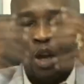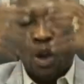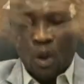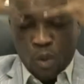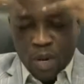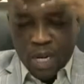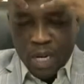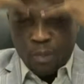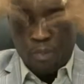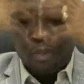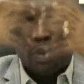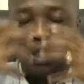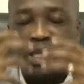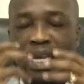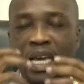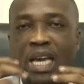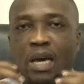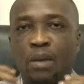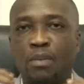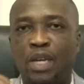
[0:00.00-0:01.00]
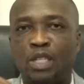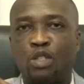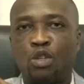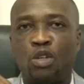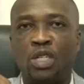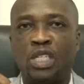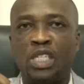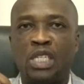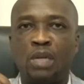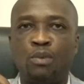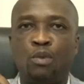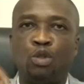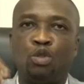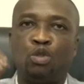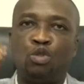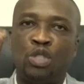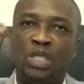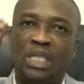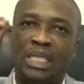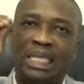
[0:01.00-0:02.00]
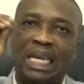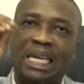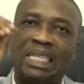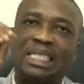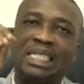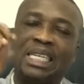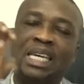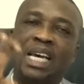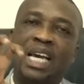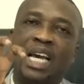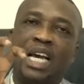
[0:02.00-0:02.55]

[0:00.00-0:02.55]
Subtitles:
when they put the helmet on, is able to detect